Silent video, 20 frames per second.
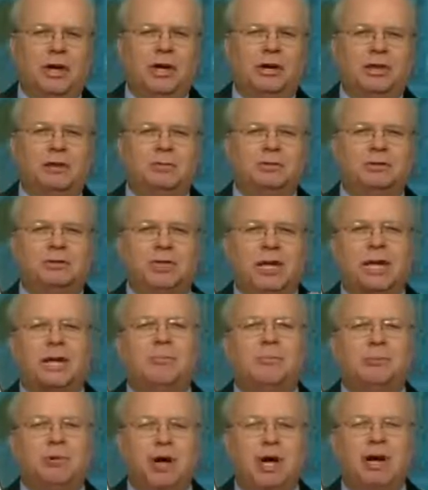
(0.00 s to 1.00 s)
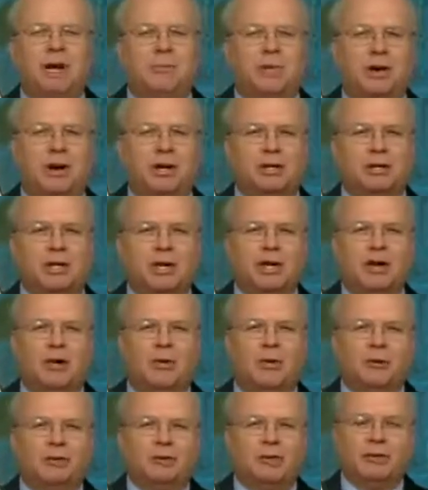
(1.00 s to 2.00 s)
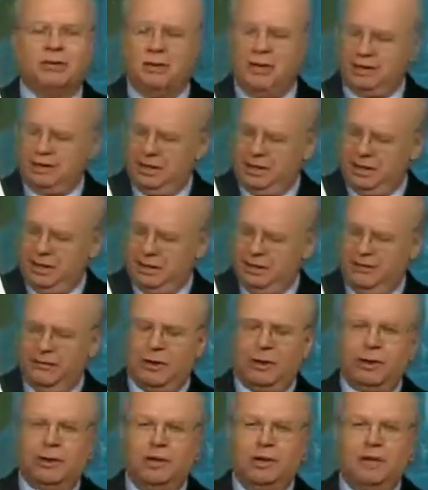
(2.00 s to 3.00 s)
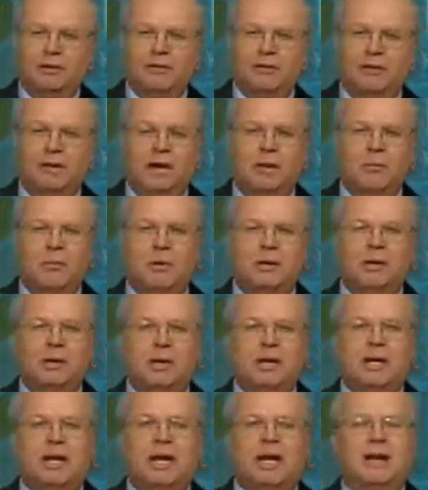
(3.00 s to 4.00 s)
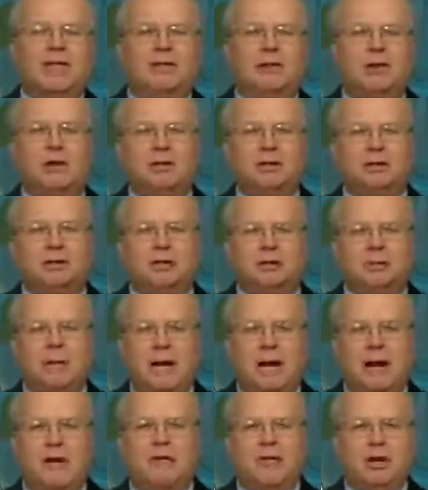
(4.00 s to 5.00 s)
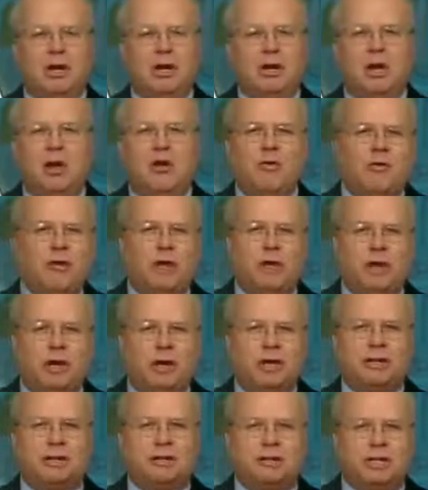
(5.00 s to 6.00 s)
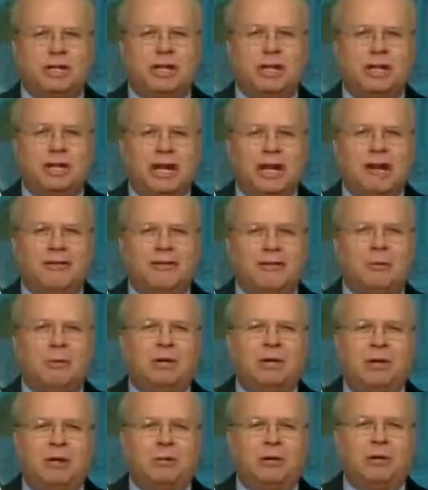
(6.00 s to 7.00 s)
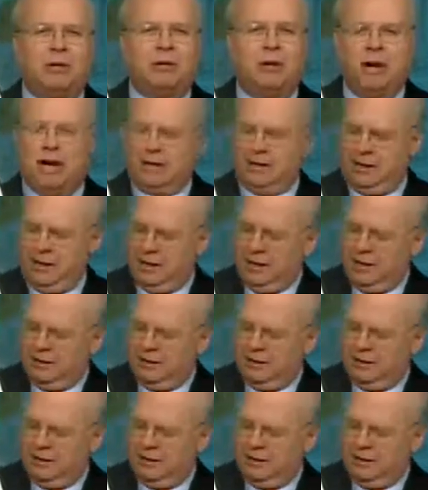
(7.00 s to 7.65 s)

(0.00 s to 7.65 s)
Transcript: in the Senate primaries. What's interesting is if you look at the numbers, and if you assume every no vote on C came from a Democrat,